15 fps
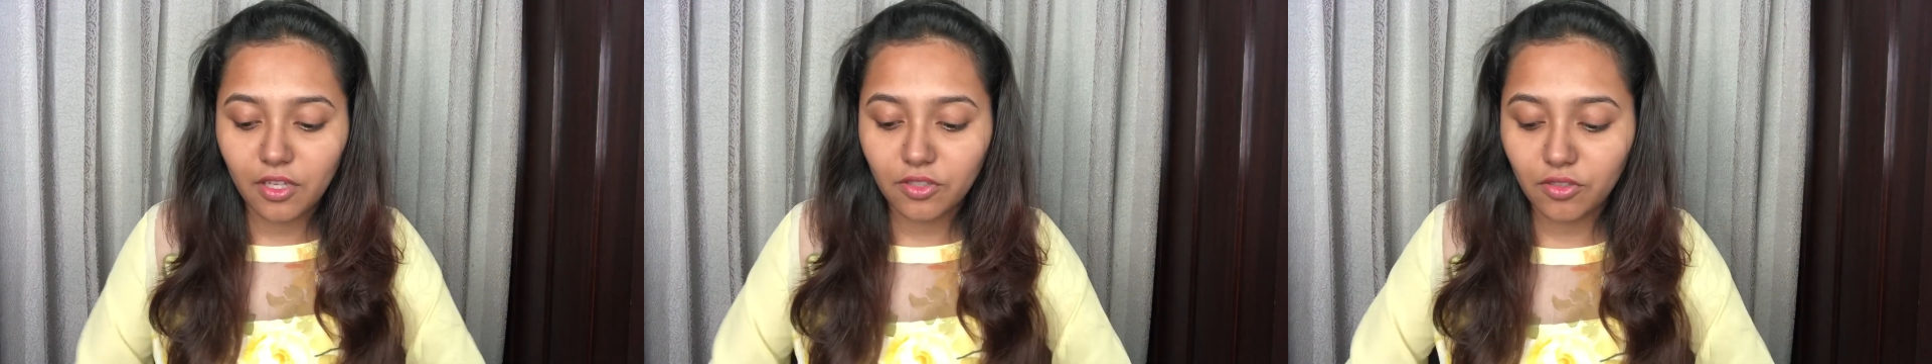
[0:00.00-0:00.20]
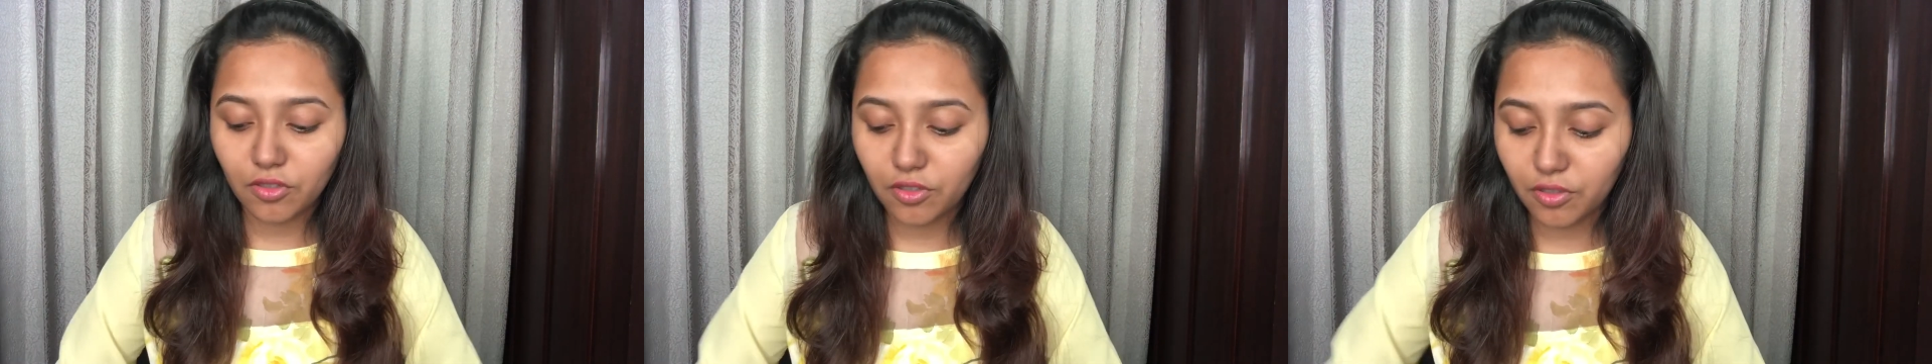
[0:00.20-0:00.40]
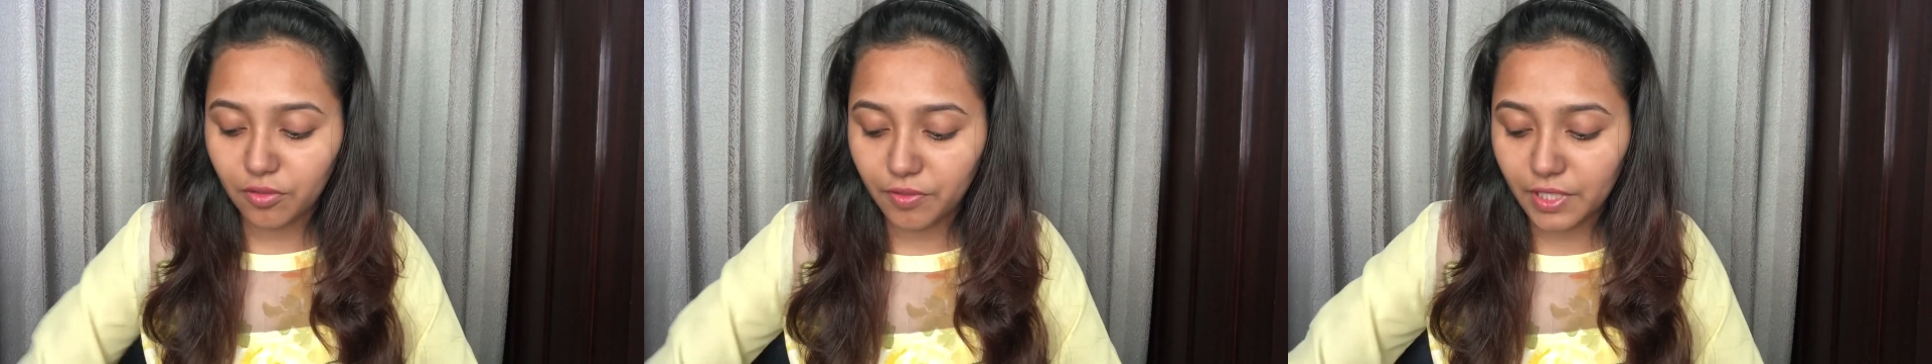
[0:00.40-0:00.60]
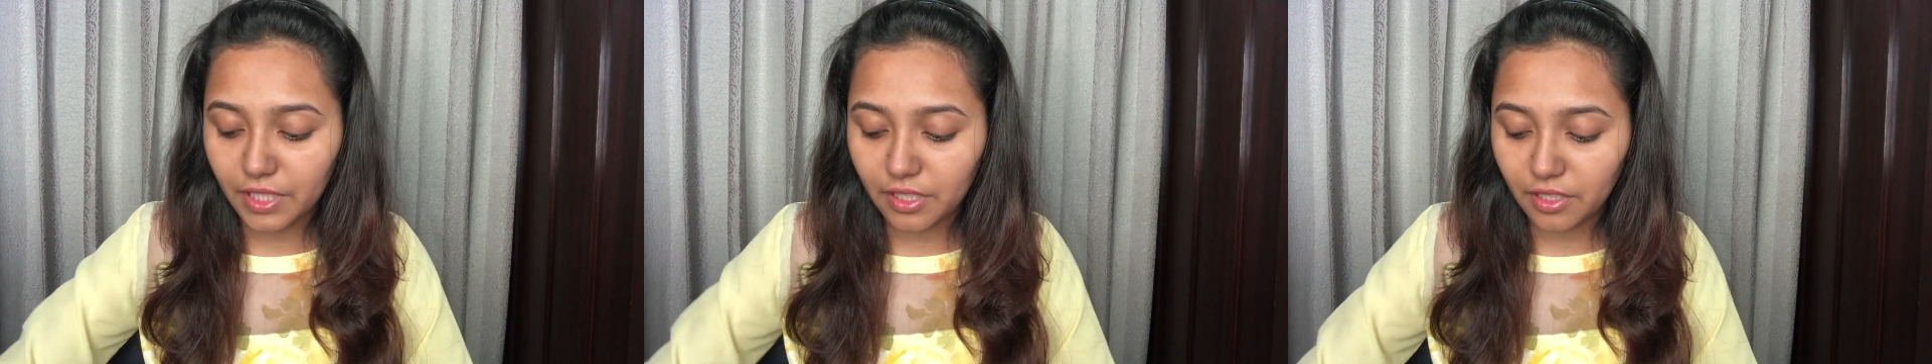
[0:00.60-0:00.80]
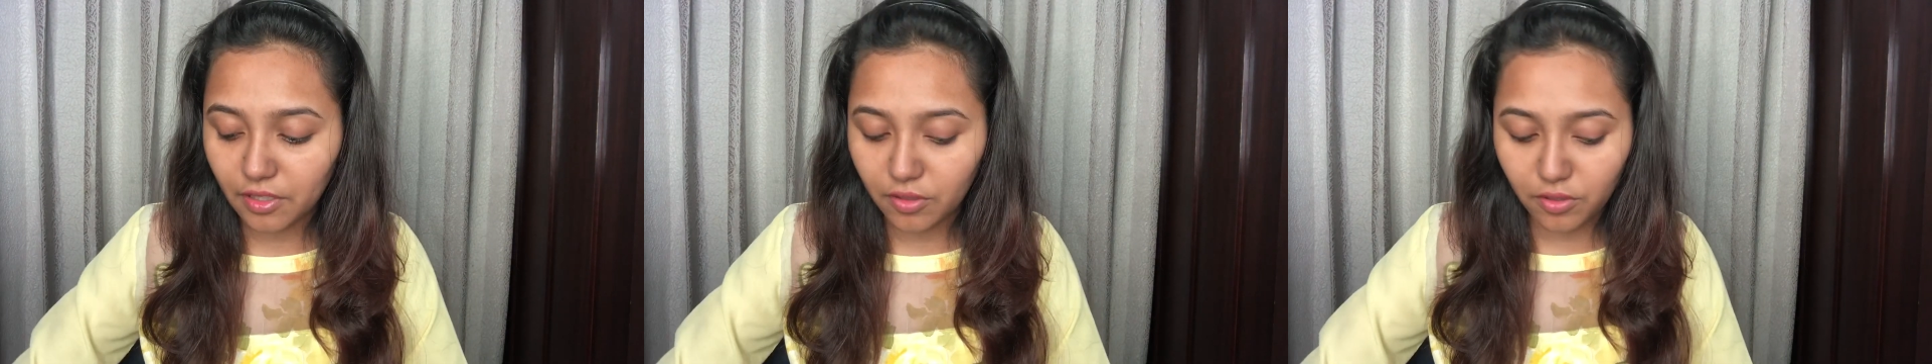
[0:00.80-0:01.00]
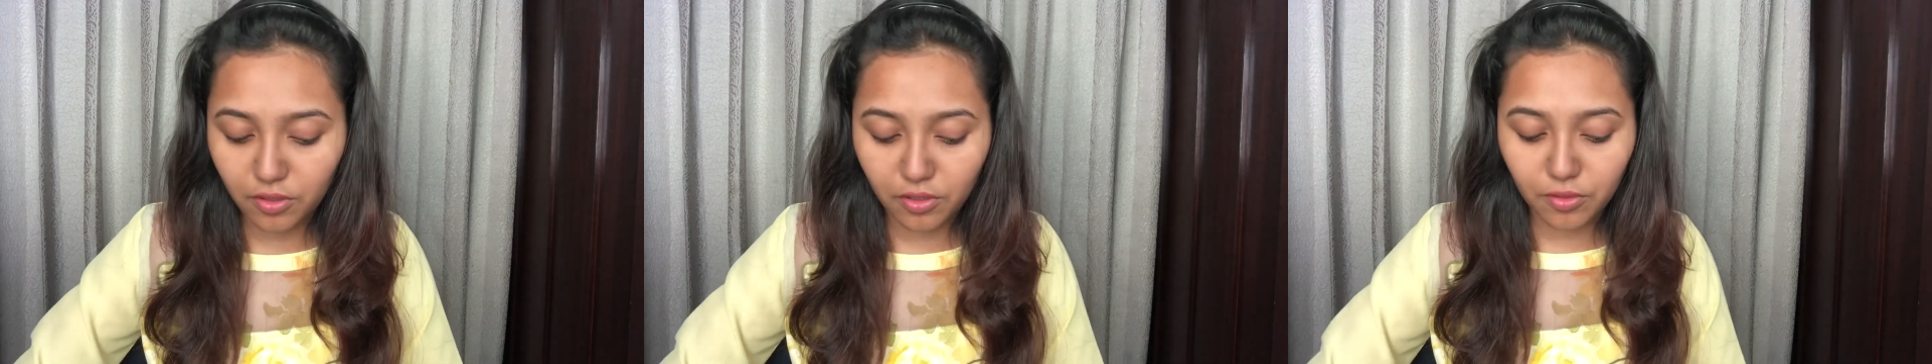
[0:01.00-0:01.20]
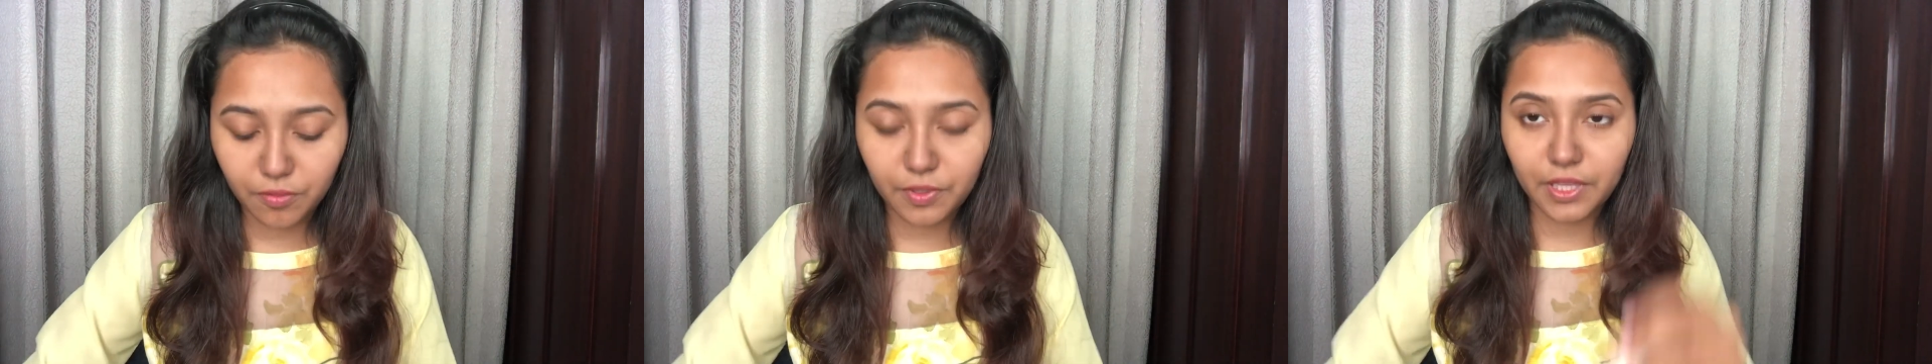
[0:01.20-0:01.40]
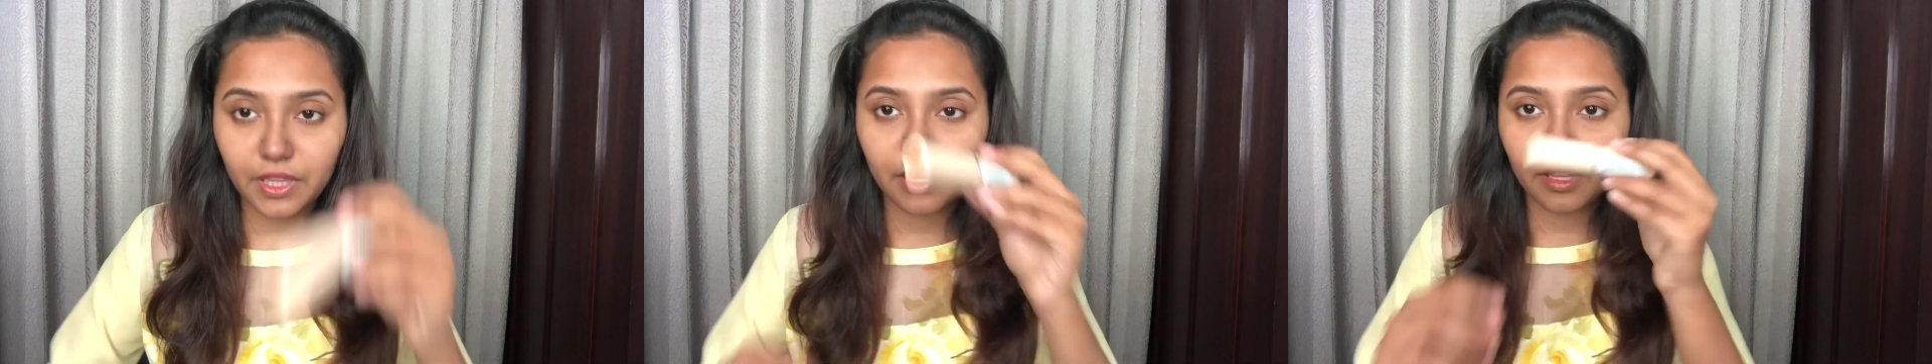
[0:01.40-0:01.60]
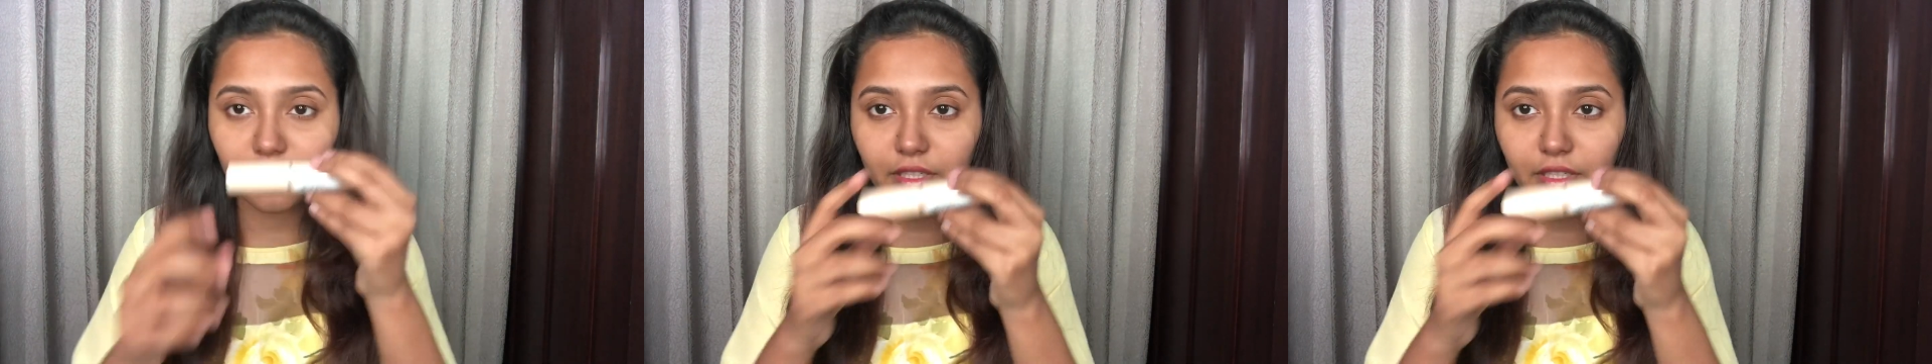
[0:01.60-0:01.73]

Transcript: So we're gonna go with